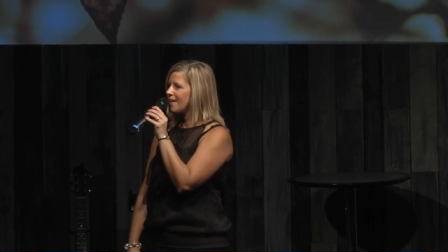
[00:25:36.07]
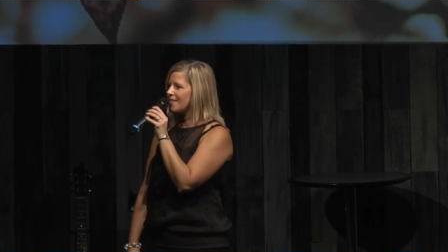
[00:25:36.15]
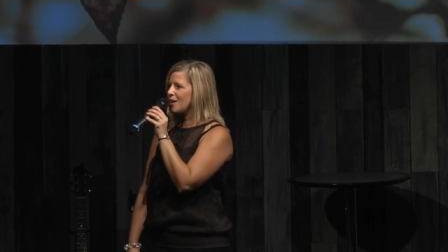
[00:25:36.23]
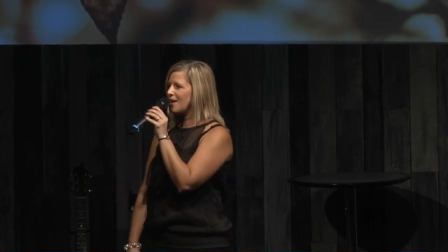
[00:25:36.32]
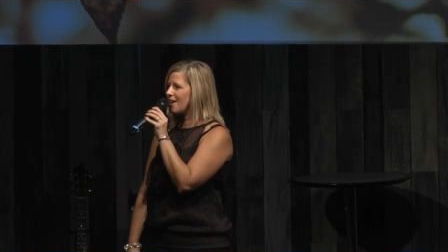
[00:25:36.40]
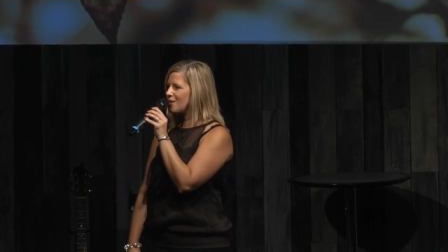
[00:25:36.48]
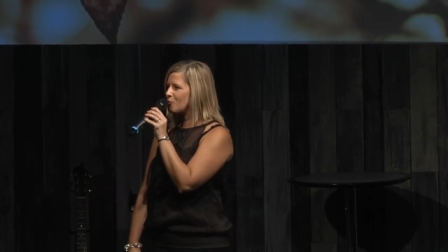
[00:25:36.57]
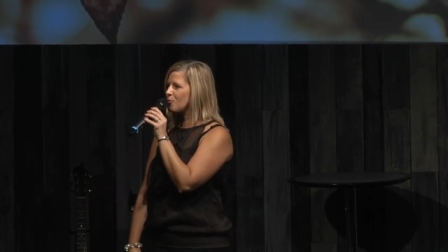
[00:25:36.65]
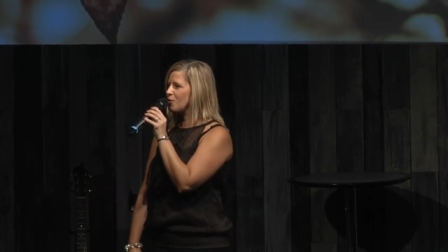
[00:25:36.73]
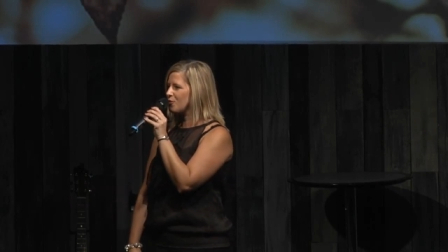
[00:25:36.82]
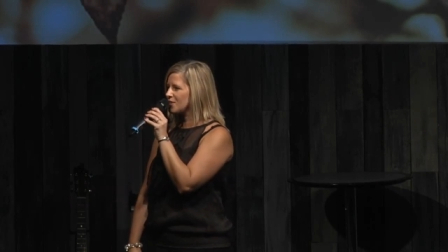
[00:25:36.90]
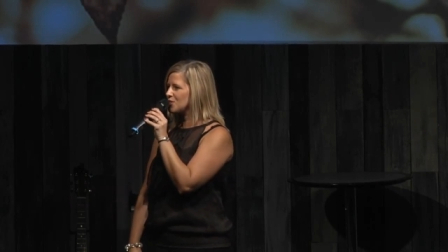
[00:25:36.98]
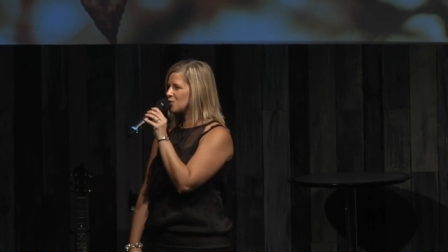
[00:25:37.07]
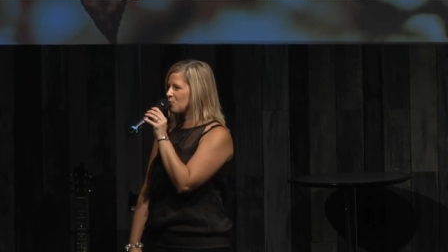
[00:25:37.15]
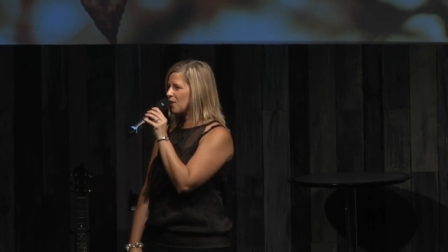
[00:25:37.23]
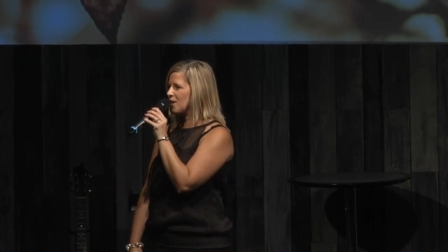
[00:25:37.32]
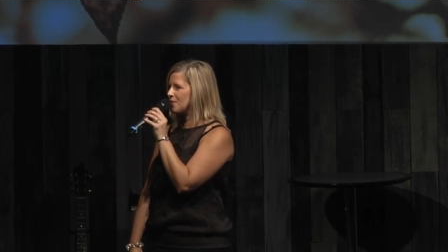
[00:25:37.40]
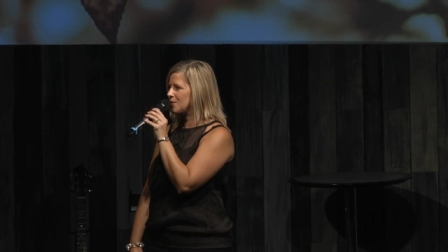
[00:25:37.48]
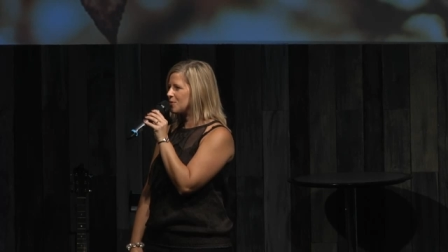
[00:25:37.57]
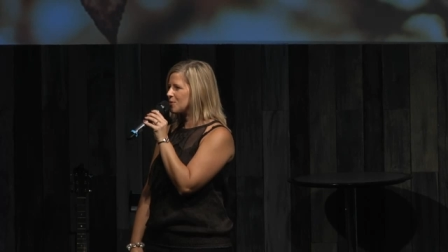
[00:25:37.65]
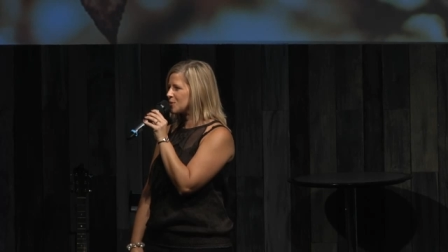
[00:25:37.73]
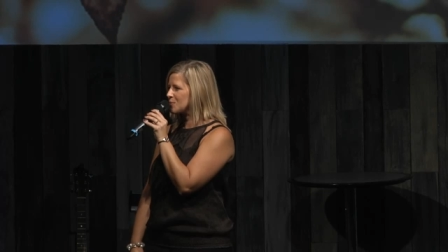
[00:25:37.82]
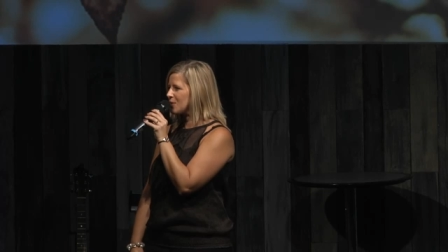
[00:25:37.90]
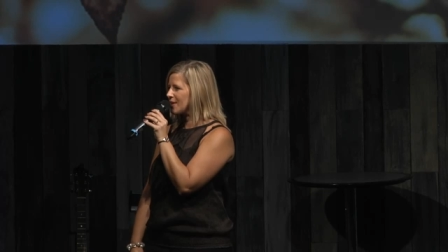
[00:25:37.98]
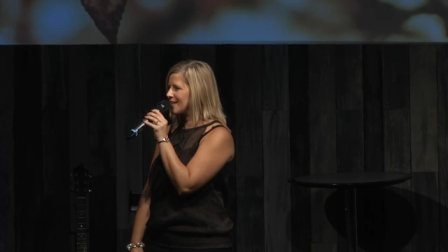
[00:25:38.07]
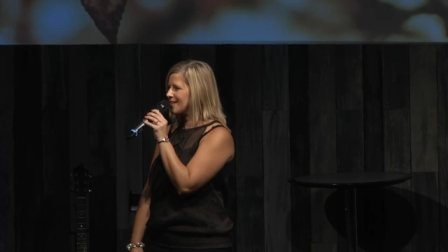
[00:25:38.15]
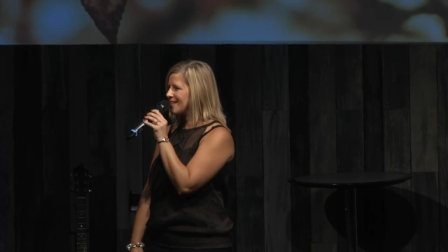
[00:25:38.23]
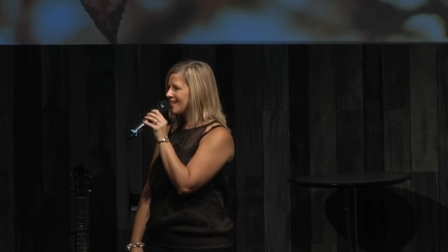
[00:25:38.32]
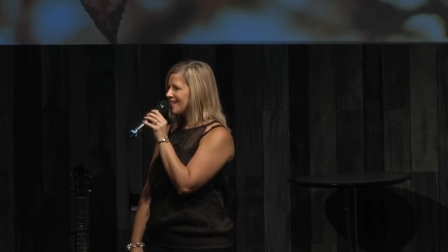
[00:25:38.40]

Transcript: they count it a privilege to pray with you this morning.